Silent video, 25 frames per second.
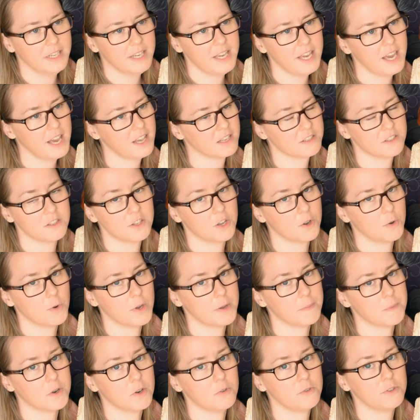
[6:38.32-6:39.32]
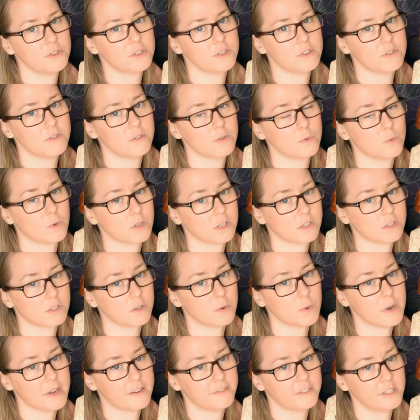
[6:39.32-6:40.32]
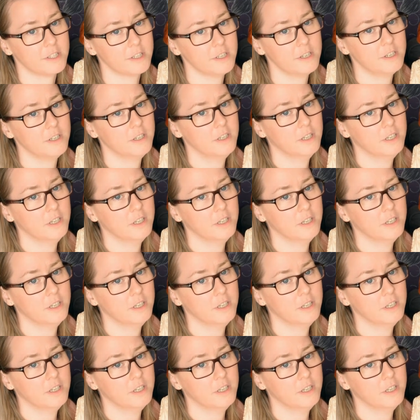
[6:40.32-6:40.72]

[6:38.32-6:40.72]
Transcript: he has no emotions whatsoever.